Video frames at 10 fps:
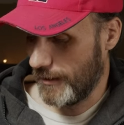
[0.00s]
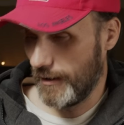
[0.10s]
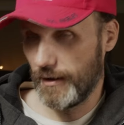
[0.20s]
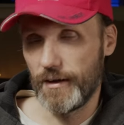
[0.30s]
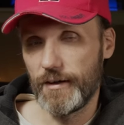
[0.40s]

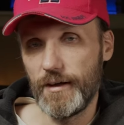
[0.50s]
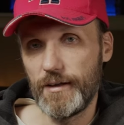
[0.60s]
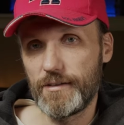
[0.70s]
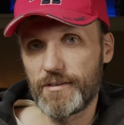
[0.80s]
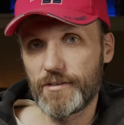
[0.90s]
Uh,
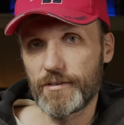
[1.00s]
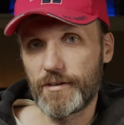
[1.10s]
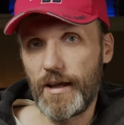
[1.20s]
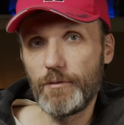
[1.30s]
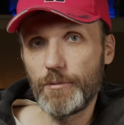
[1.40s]
it
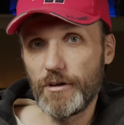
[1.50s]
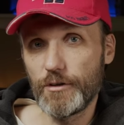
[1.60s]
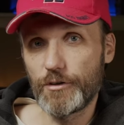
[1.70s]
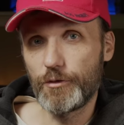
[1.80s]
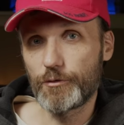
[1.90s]
can be
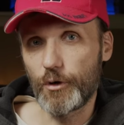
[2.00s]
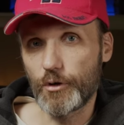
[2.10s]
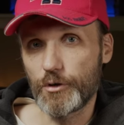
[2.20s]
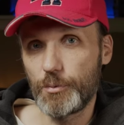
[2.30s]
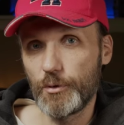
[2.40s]
used for
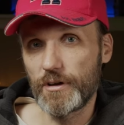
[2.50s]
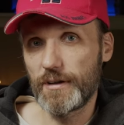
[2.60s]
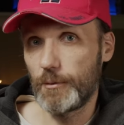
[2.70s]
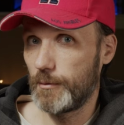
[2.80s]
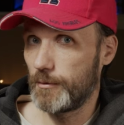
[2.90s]
focus pulling.
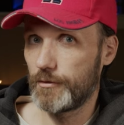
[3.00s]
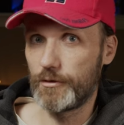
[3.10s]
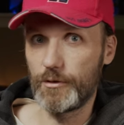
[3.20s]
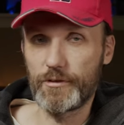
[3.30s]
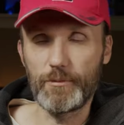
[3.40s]
Now, maybe if you're
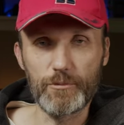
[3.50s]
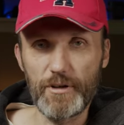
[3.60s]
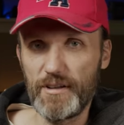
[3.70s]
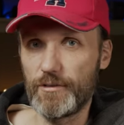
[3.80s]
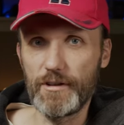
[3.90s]
doing some
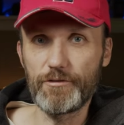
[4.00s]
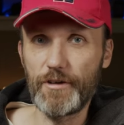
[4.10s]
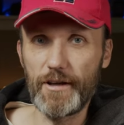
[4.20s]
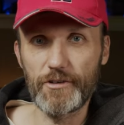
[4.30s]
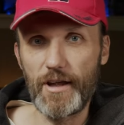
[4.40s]
really, really
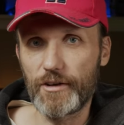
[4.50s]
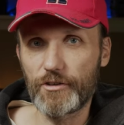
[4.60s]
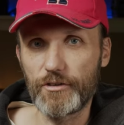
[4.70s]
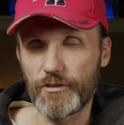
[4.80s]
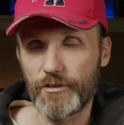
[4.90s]
fast
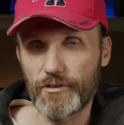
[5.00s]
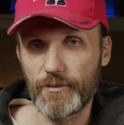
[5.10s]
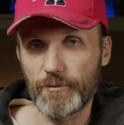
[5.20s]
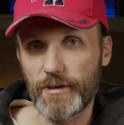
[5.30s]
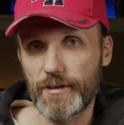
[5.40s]
action or
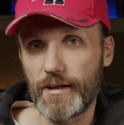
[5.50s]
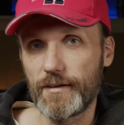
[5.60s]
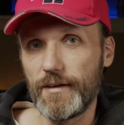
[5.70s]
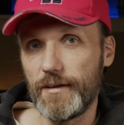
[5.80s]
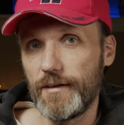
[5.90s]
something like
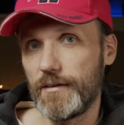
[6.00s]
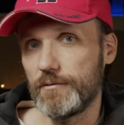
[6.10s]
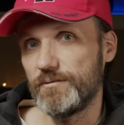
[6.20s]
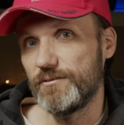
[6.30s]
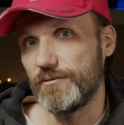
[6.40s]
that,
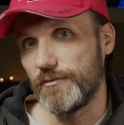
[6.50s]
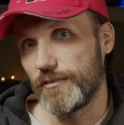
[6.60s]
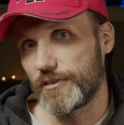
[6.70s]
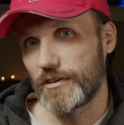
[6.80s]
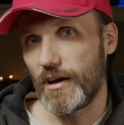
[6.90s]

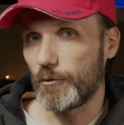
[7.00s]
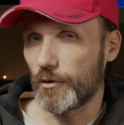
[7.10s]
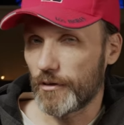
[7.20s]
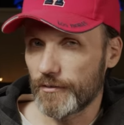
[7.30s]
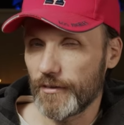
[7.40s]
mm,
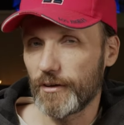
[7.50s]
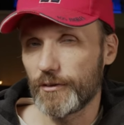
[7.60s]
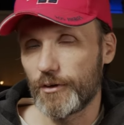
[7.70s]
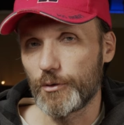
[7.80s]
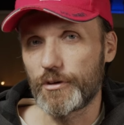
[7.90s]
somewhere, you know,
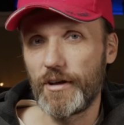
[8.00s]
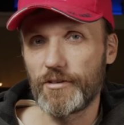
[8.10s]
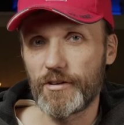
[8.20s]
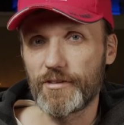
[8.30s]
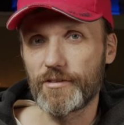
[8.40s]
in those
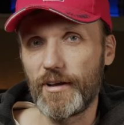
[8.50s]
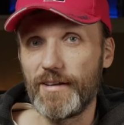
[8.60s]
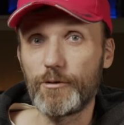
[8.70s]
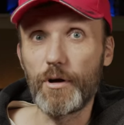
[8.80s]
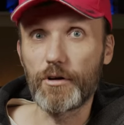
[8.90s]
cases,
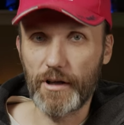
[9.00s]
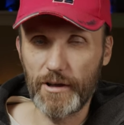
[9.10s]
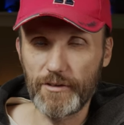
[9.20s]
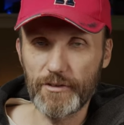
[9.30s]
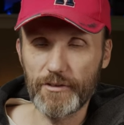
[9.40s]
in rare
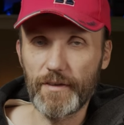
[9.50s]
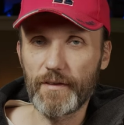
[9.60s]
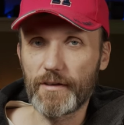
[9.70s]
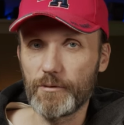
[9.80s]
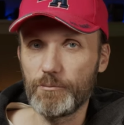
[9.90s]
cases, I
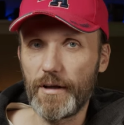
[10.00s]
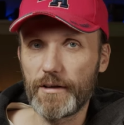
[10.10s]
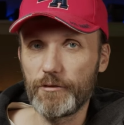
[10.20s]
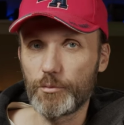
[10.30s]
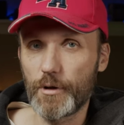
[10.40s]
think it
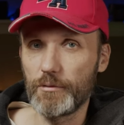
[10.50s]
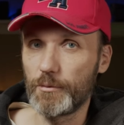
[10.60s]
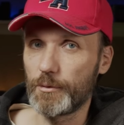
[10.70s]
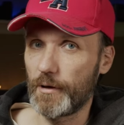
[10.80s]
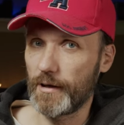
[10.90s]
might give you
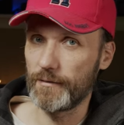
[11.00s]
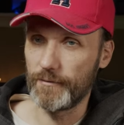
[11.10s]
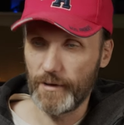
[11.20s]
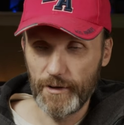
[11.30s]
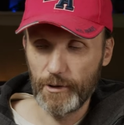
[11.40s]
problems. But
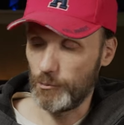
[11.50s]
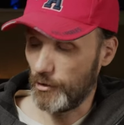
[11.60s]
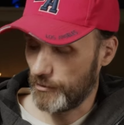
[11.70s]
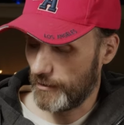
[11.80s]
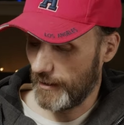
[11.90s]
again,
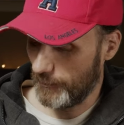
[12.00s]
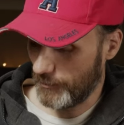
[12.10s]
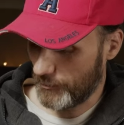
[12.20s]
most of the time